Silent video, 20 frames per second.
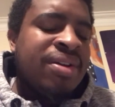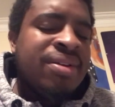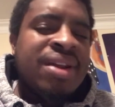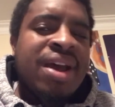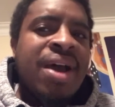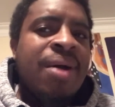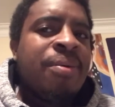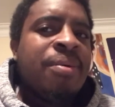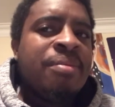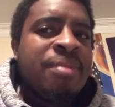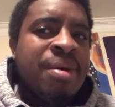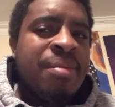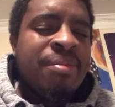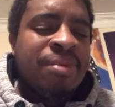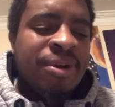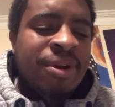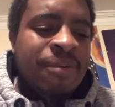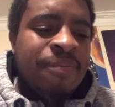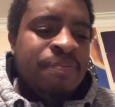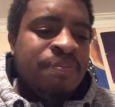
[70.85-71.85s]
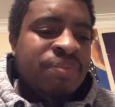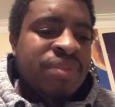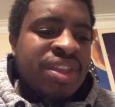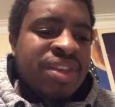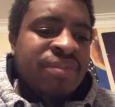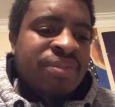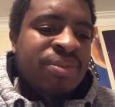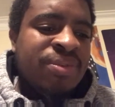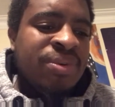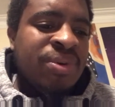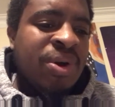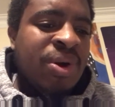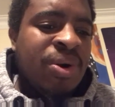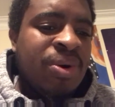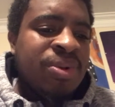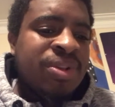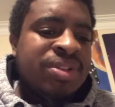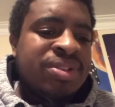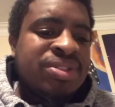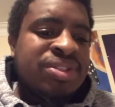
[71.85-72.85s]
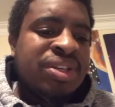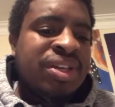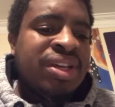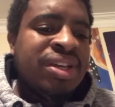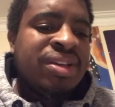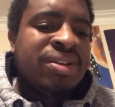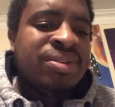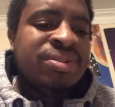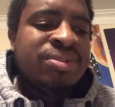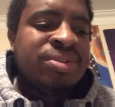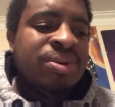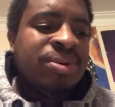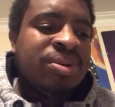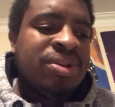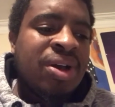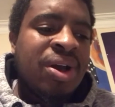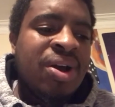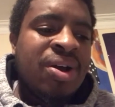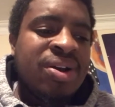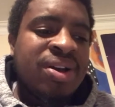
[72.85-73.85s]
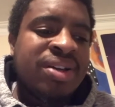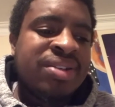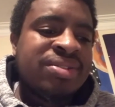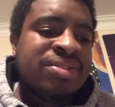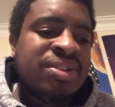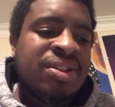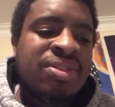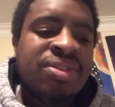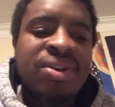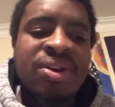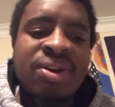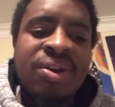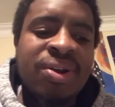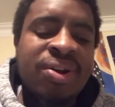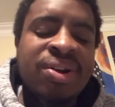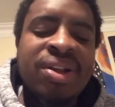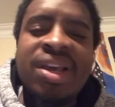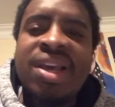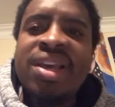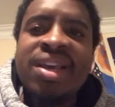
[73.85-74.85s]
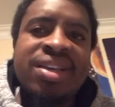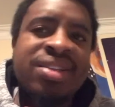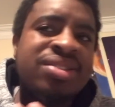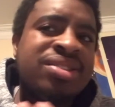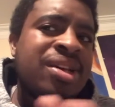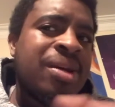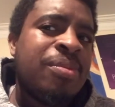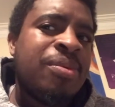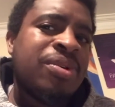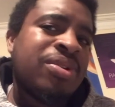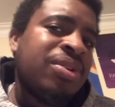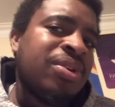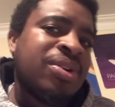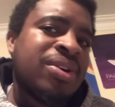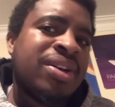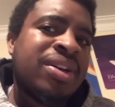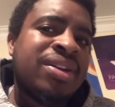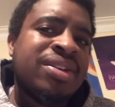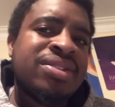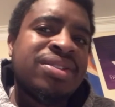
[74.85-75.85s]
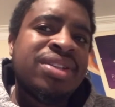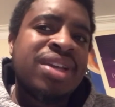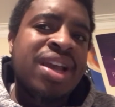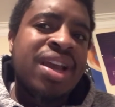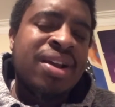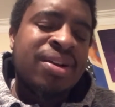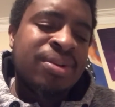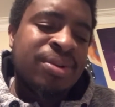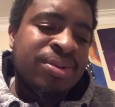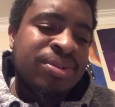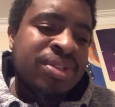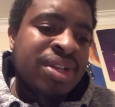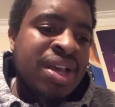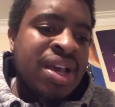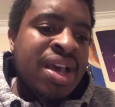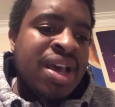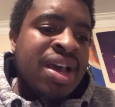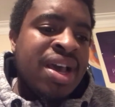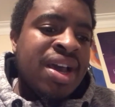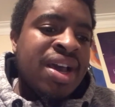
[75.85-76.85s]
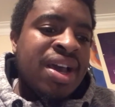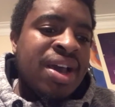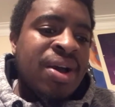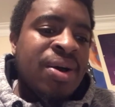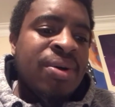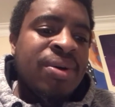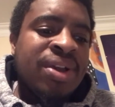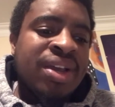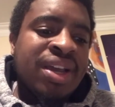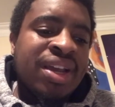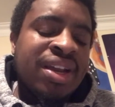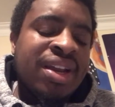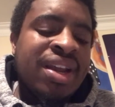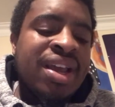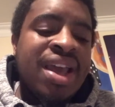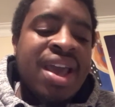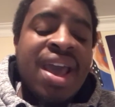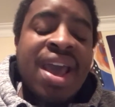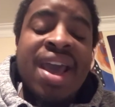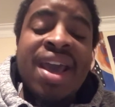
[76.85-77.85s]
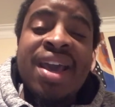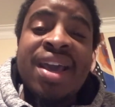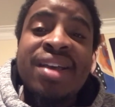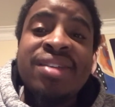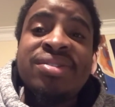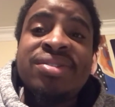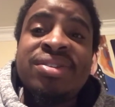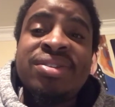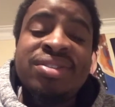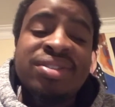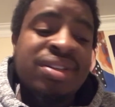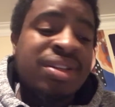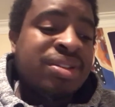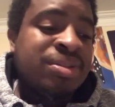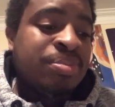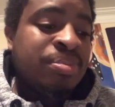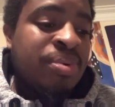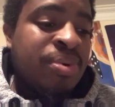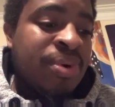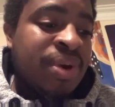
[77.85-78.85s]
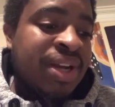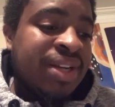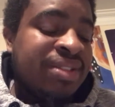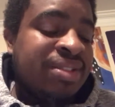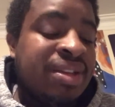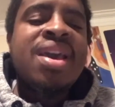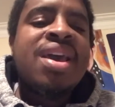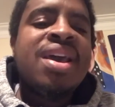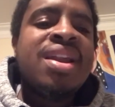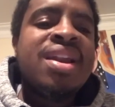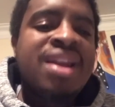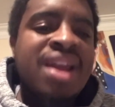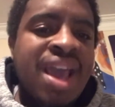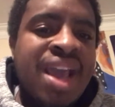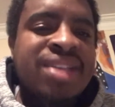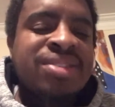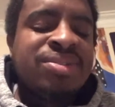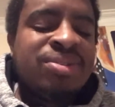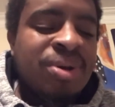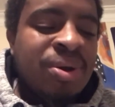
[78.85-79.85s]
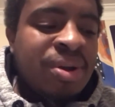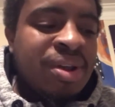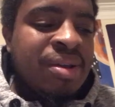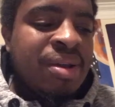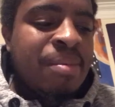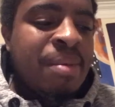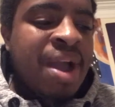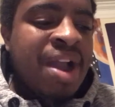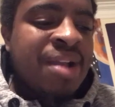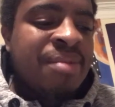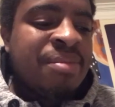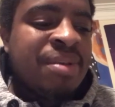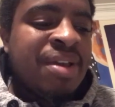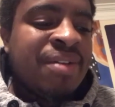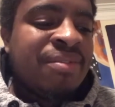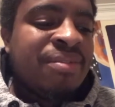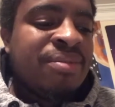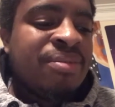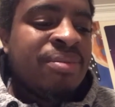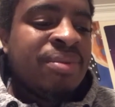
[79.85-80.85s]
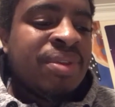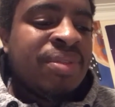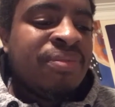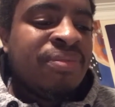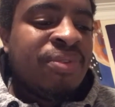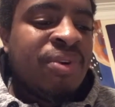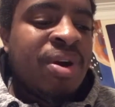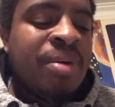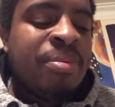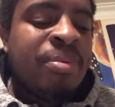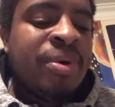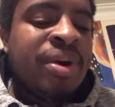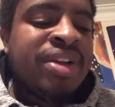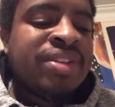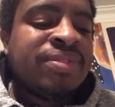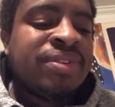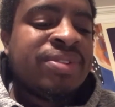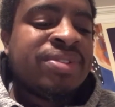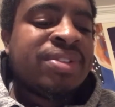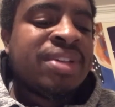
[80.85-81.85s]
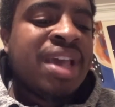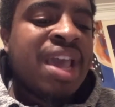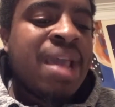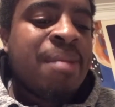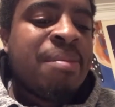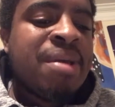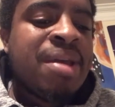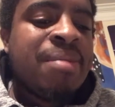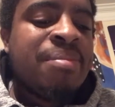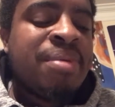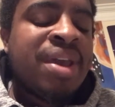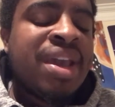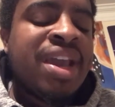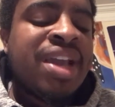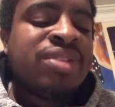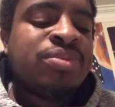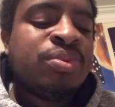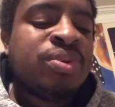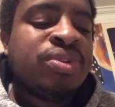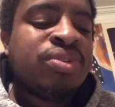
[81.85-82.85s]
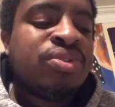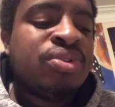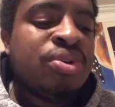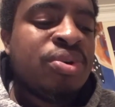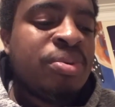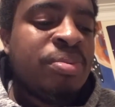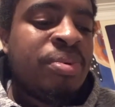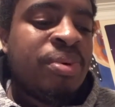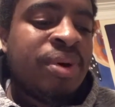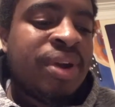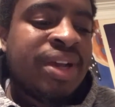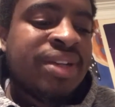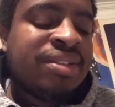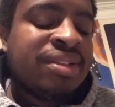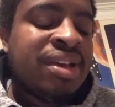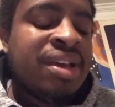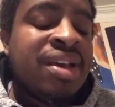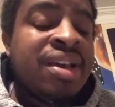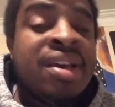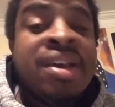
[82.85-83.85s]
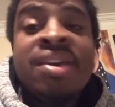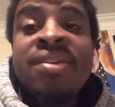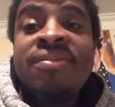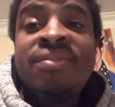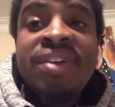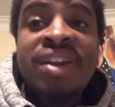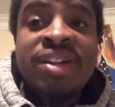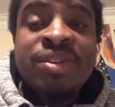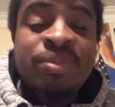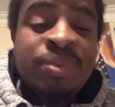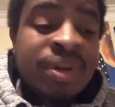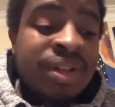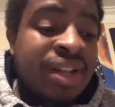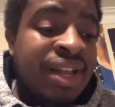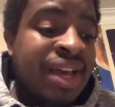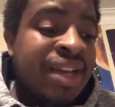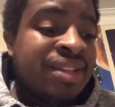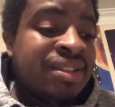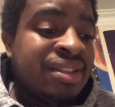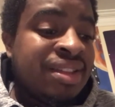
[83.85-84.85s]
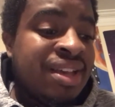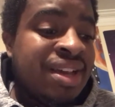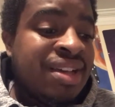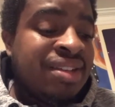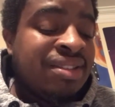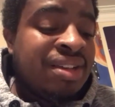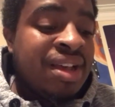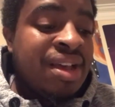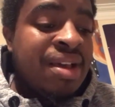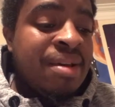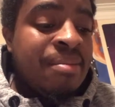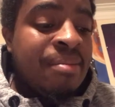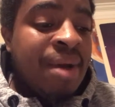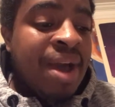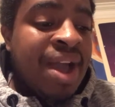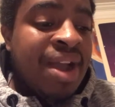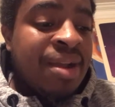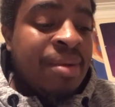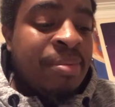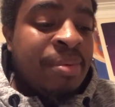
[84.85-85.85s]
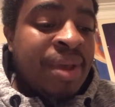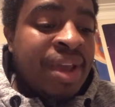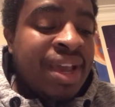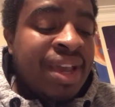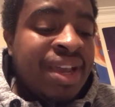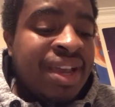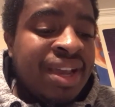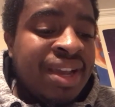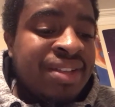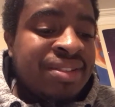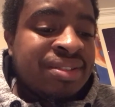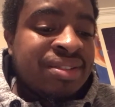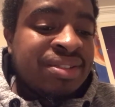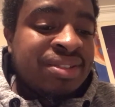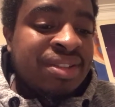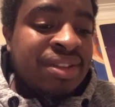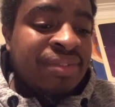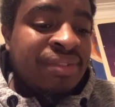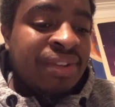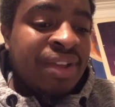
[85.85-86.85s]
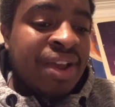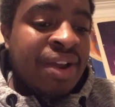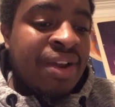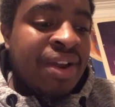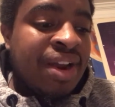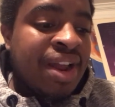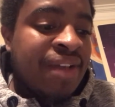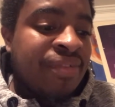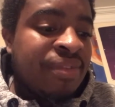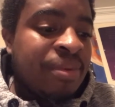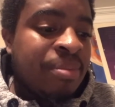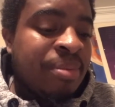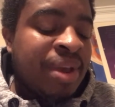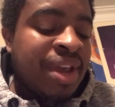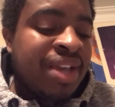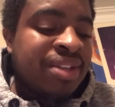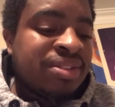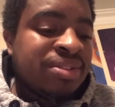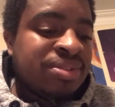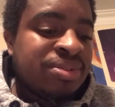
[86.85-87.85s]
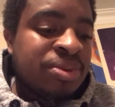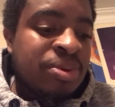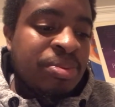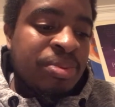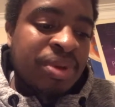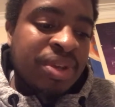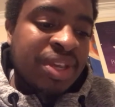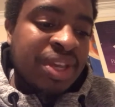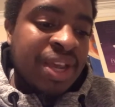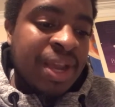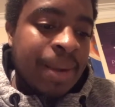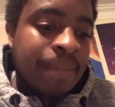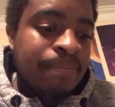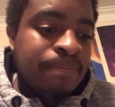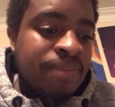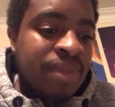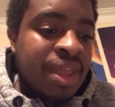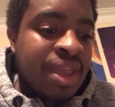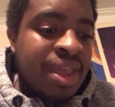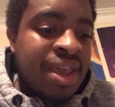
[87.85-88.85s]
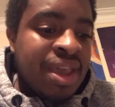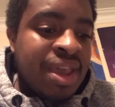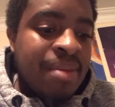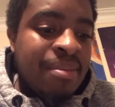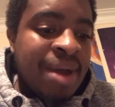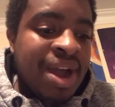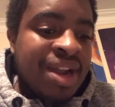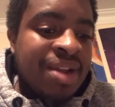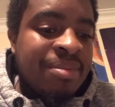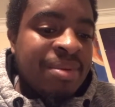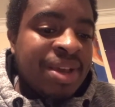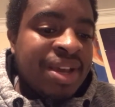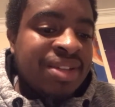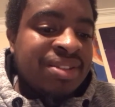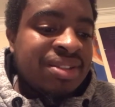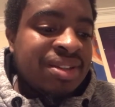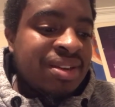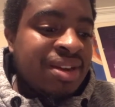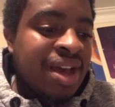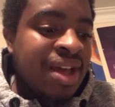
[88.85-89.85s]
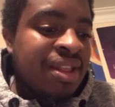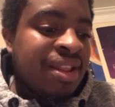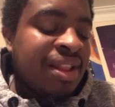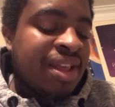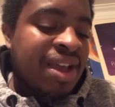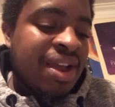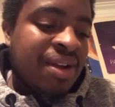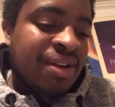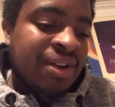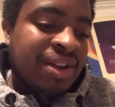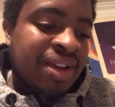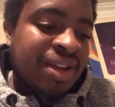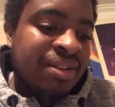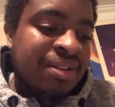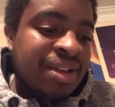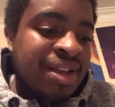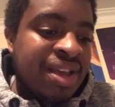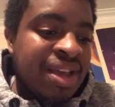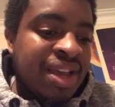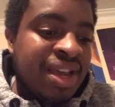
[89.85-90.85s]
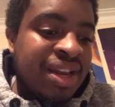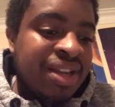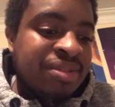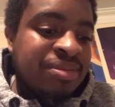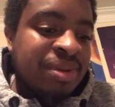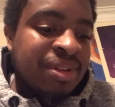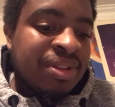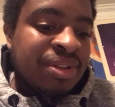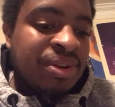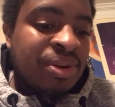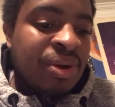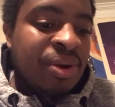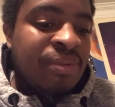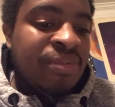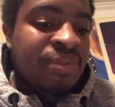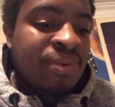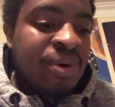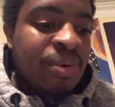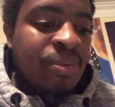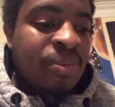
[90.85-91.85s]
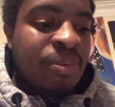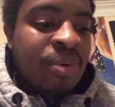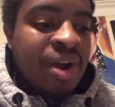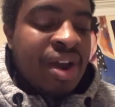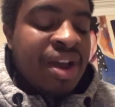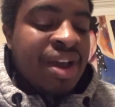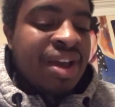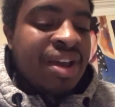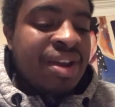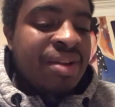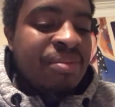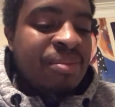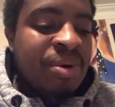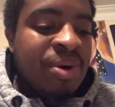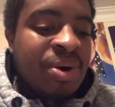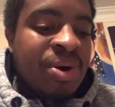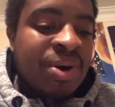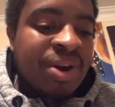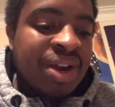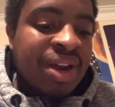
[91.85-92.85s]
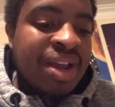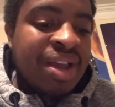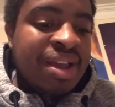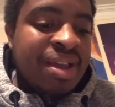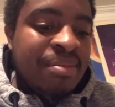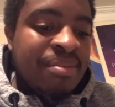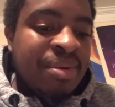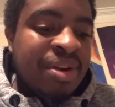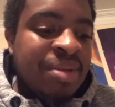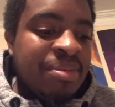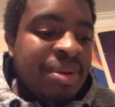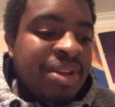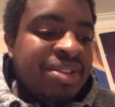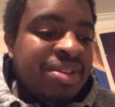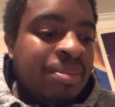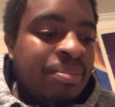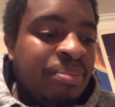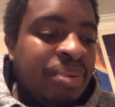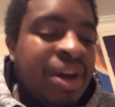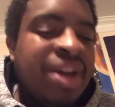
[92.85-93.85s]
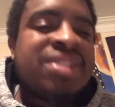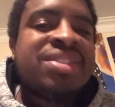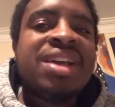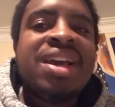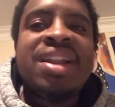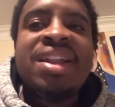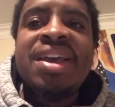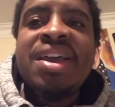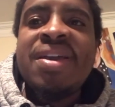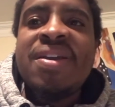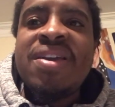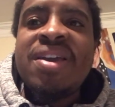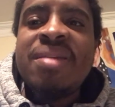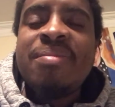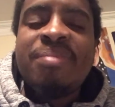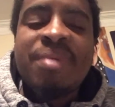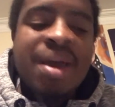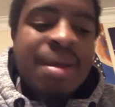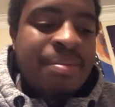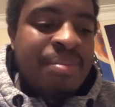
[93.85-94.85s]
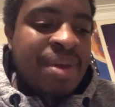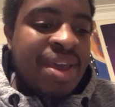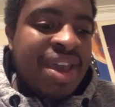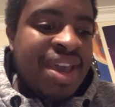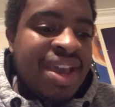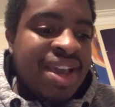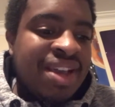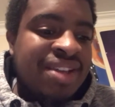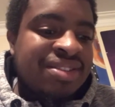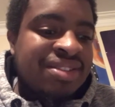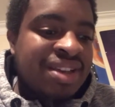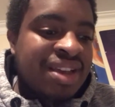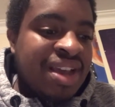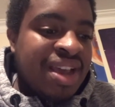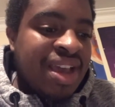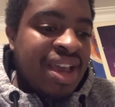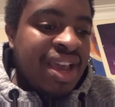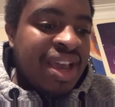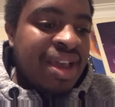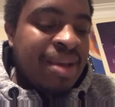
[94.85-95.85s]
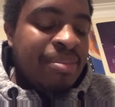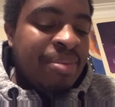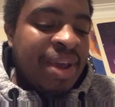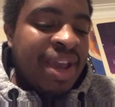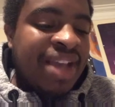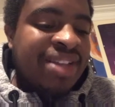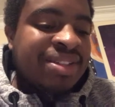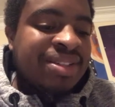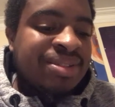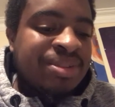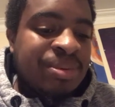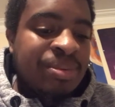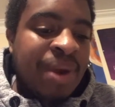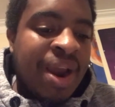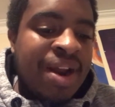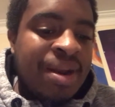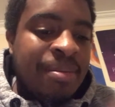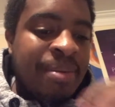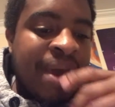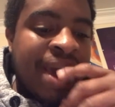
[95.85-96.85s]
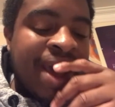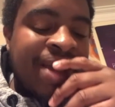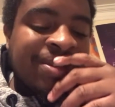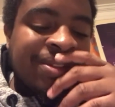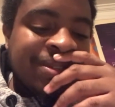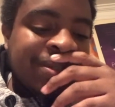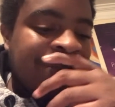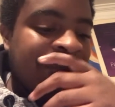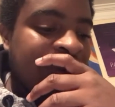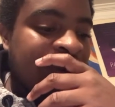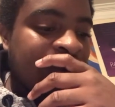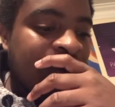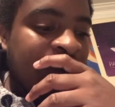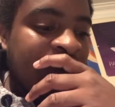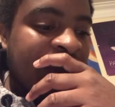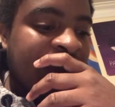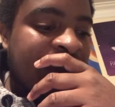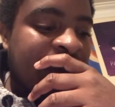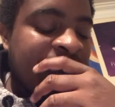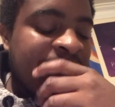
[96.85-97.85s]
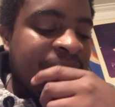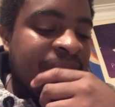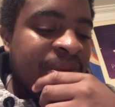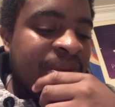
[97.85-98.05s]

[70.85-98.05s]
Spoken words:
Now, remember, if you only see two Tongans, the third is somewhere lurking in the shadows. Elgin has 6 points. Next, Togi Hamakabe with 4 points versus Hangman Page with 2 points. Finish went like this. Makabe hits a stiff lariat after Page's super kick. And Makabe hits another lariat. And he's about to go for one more. But he meets a buckshot lariat by Page. And Page hits the rite of passage for the win.